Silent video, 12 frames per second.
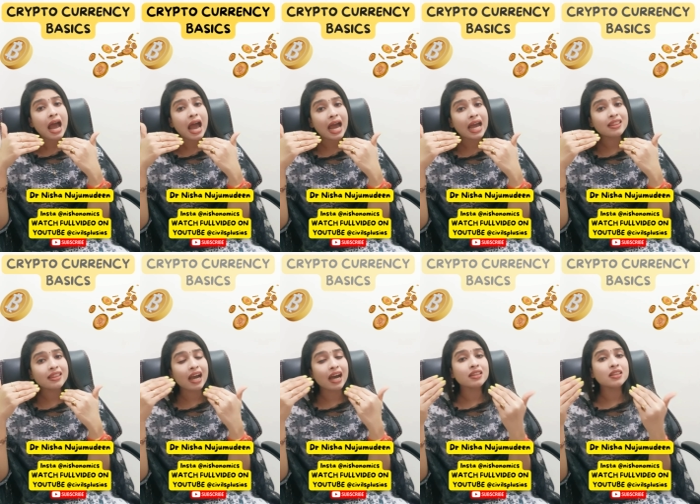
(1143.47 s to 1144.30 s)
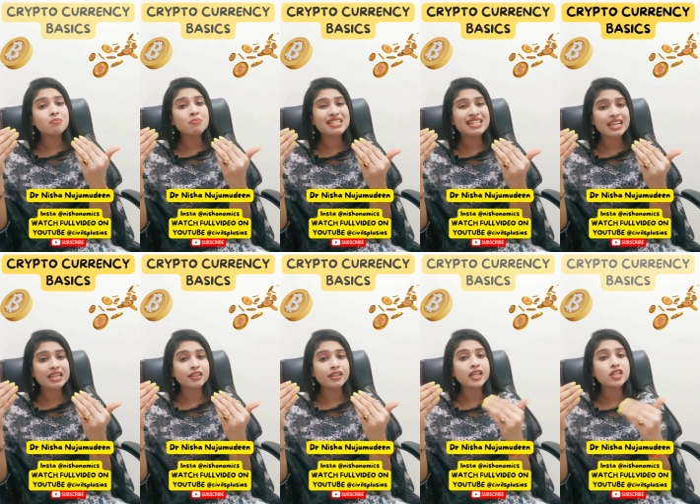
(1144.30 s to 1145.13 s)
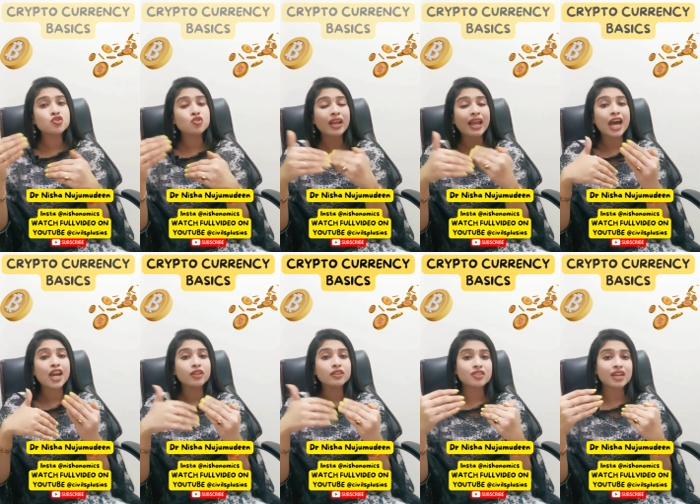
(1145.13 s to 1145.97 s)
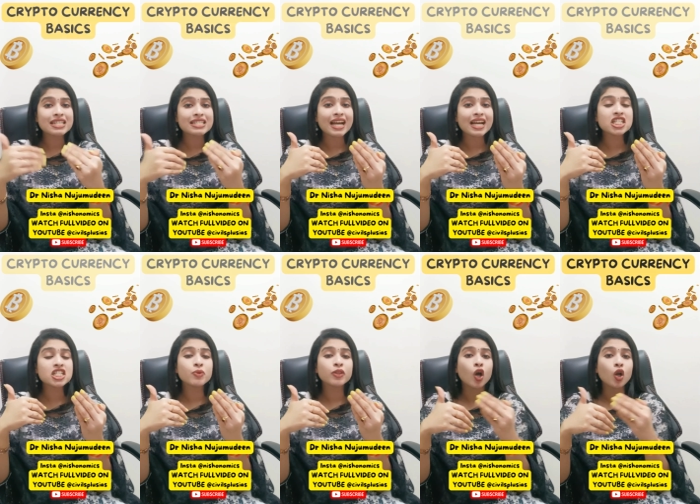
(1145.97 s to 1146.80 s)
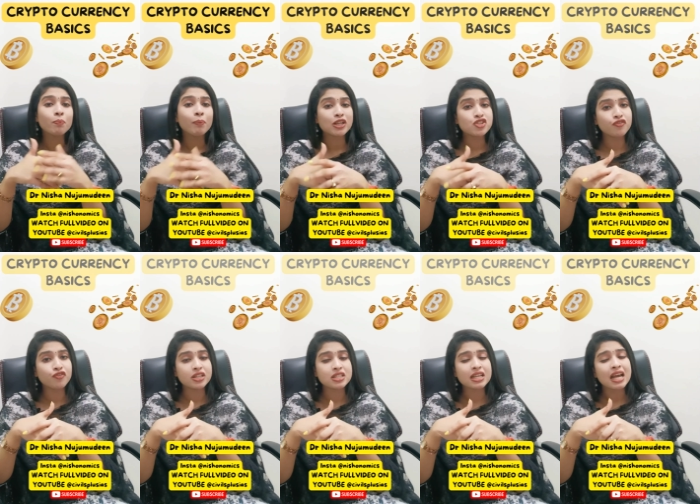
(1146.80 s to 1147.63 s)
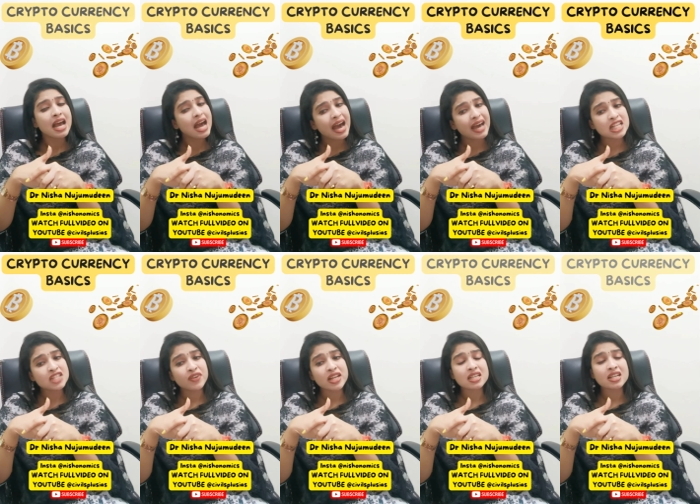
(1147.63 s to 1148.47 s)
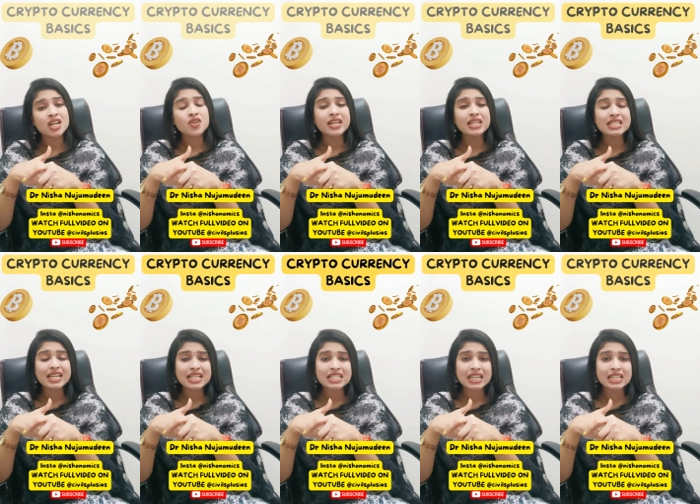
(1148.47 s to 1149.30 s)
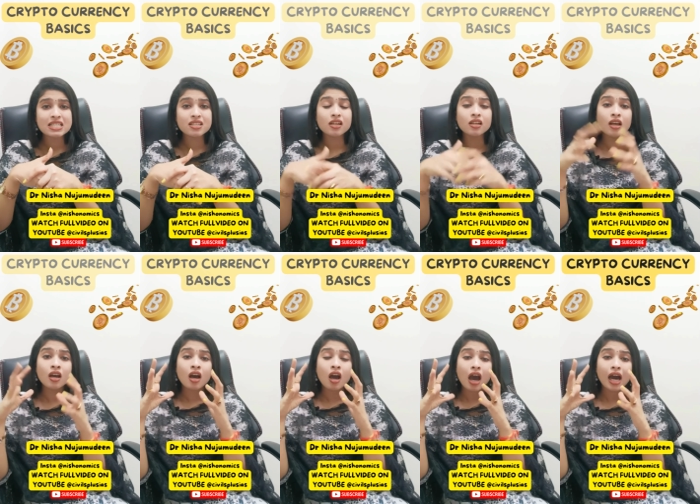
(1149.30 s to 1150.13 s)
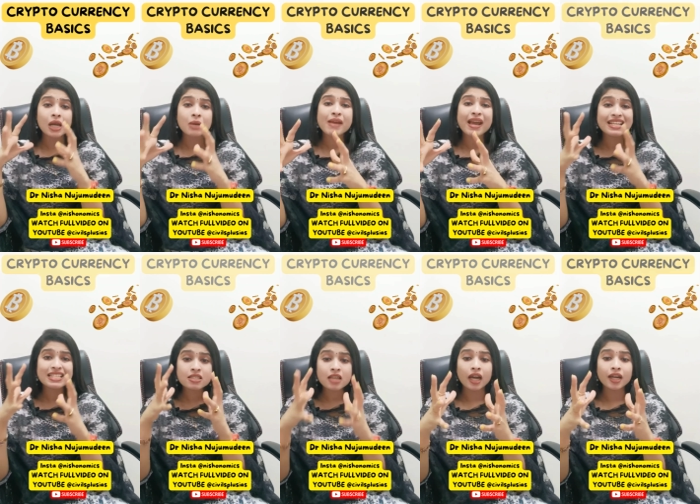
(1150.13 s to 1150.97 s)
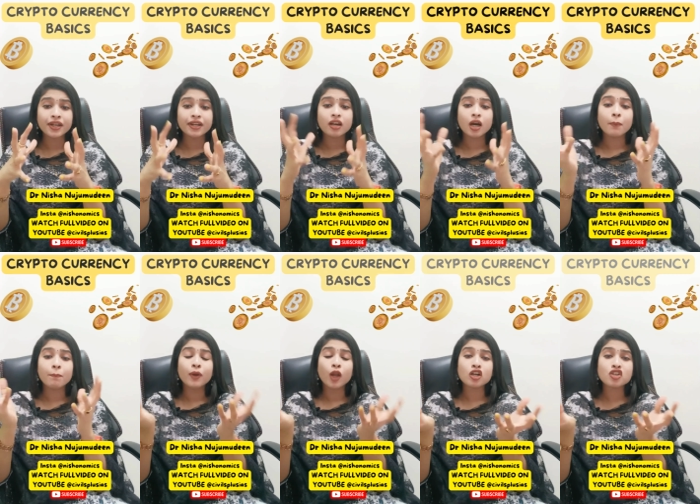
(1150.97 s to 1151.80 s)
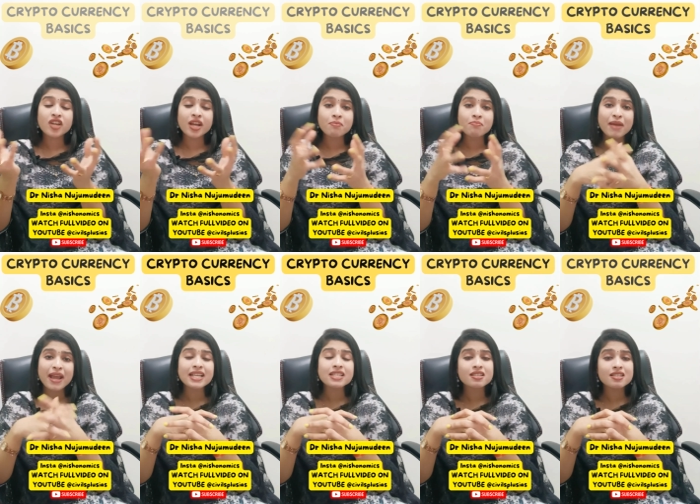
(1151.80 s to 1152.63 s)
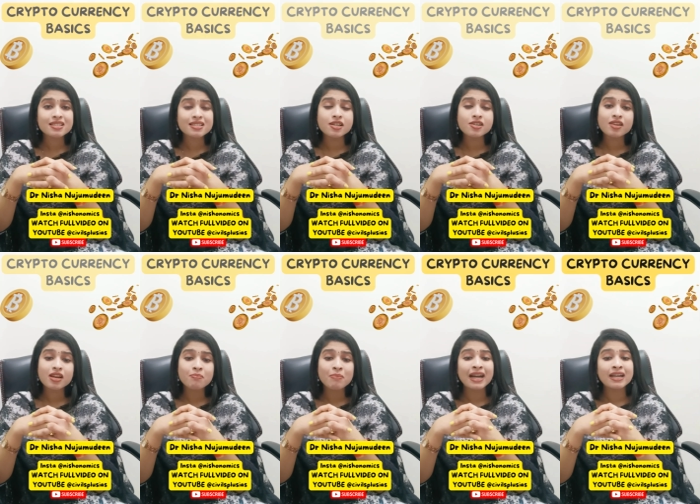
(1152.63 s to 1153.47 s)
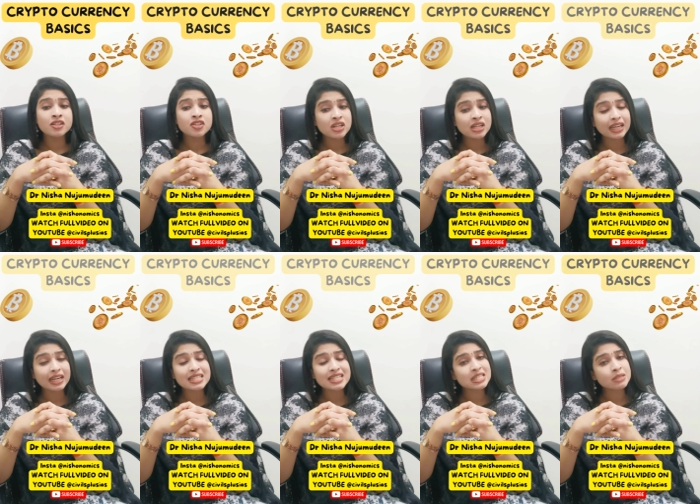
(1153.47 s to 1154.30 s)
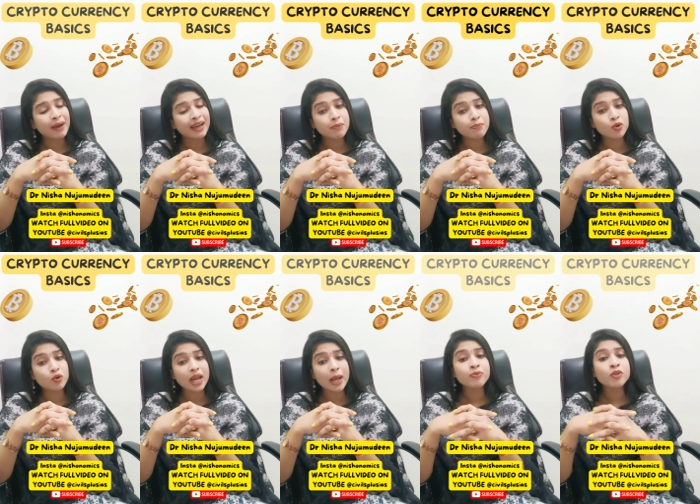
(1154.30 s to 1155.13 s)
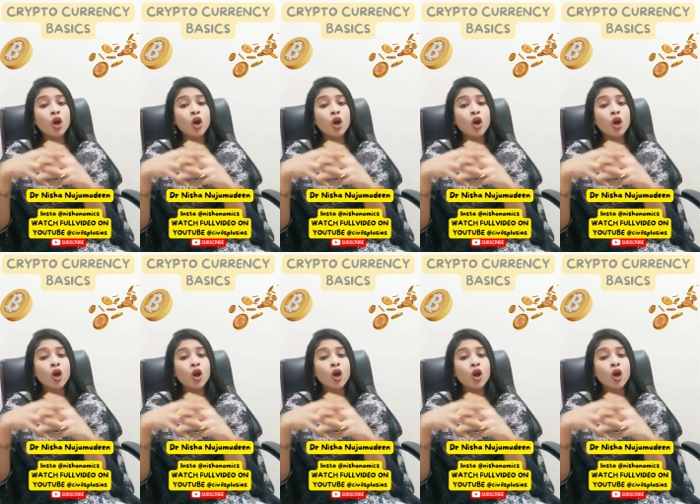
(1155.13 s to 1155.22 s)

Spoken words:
and the other business entities to carry on the transactions without much of risk. And as far as the country India is concerned, RBI has started a blockchain-based central bank digital currency as a pilot program,